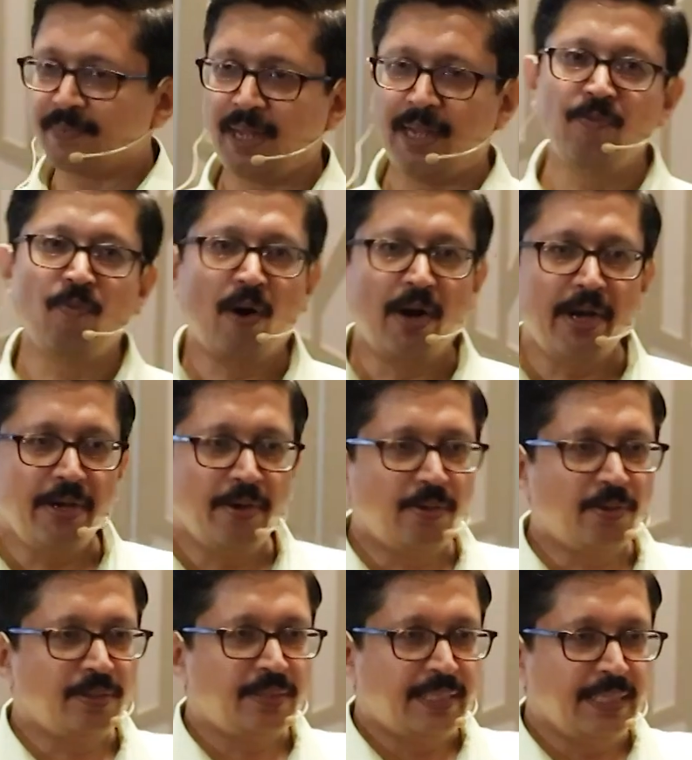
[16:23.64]
I want
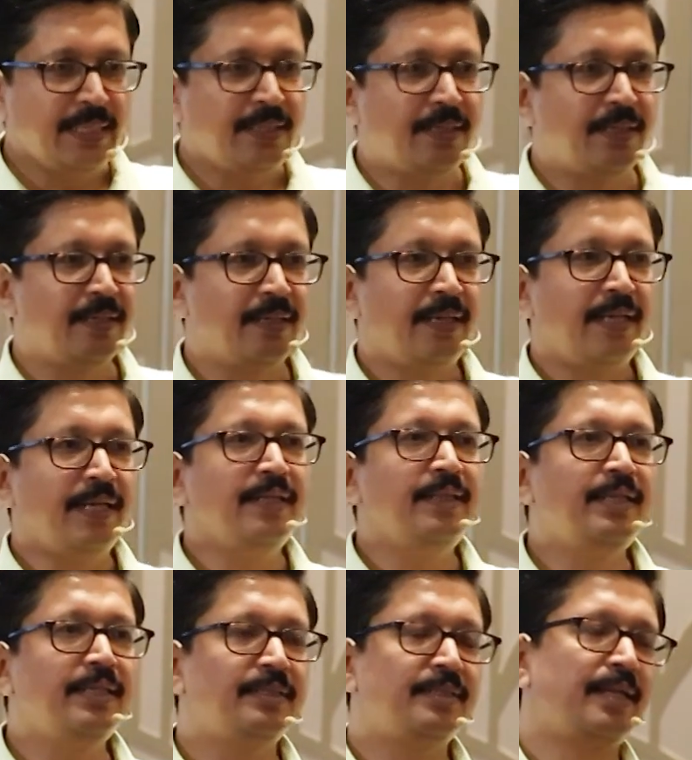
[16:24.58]
you to think
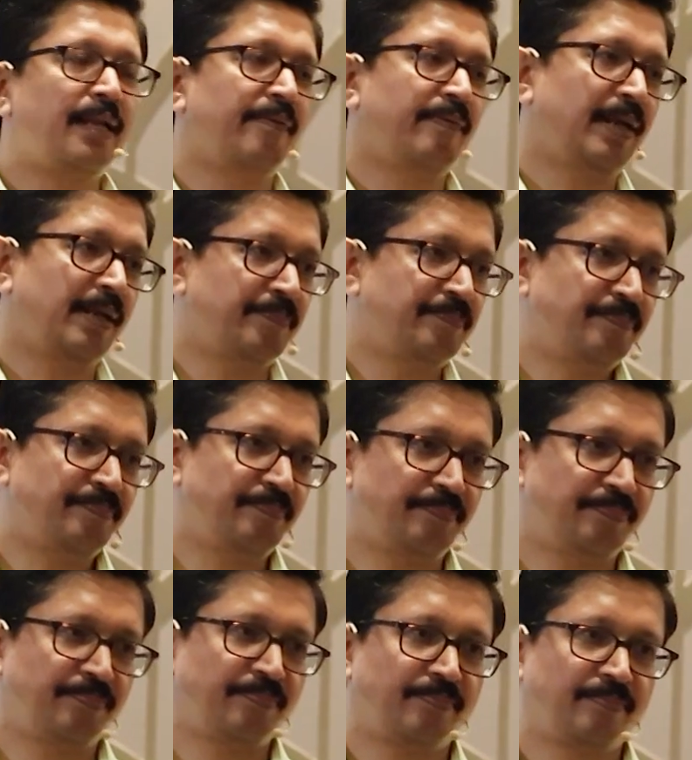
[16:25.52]
in this level.
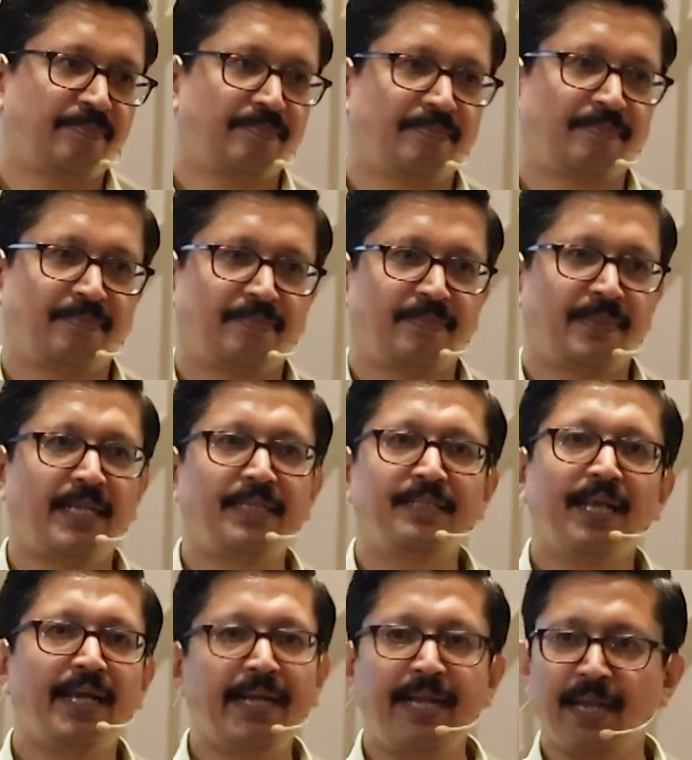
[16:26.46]
That is
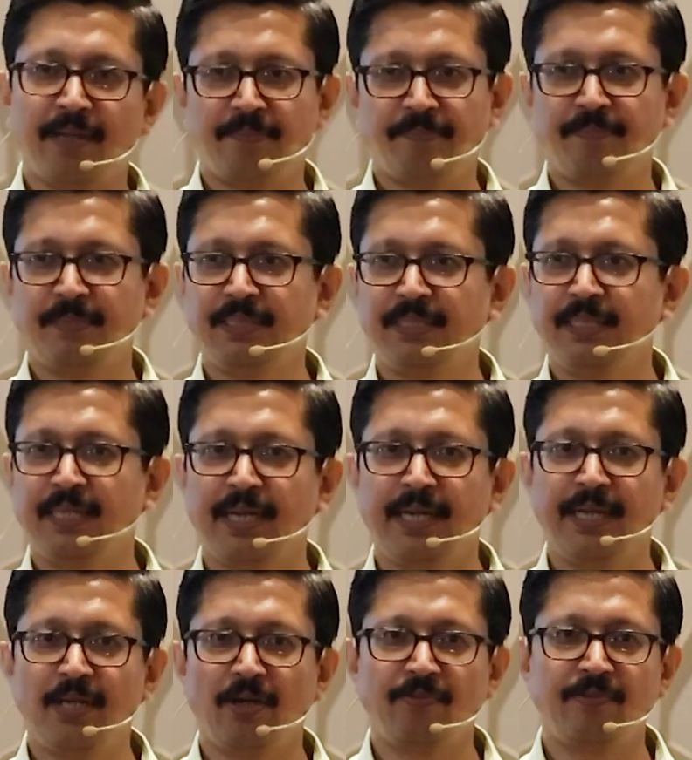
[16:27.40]
the idea, basic
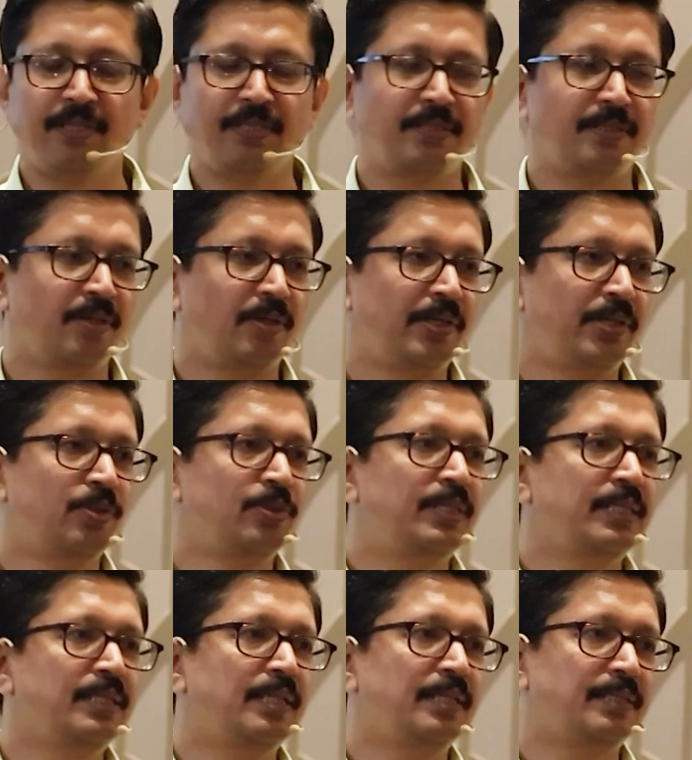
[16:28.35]
idea of this,
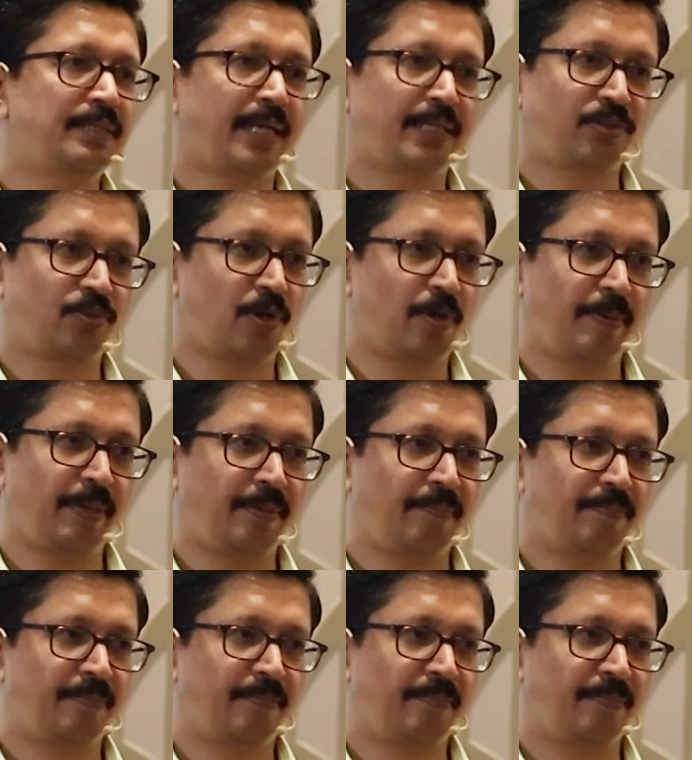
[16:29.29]
using this taxonomy.